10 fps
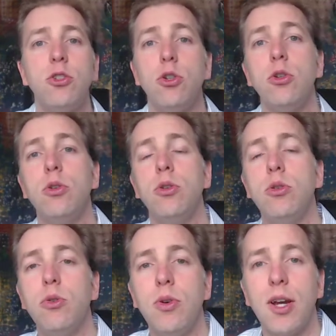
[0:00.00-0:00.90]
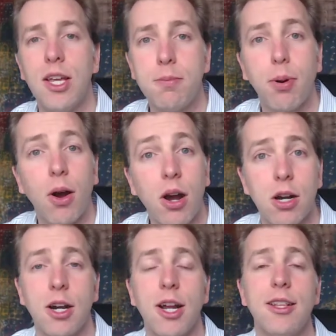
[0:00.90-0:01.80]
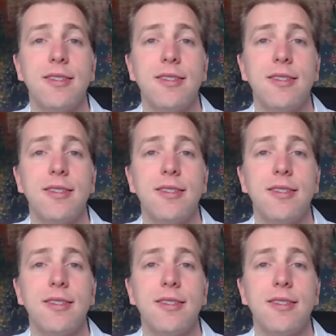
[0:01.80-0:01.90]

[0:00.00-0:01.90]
to a bar and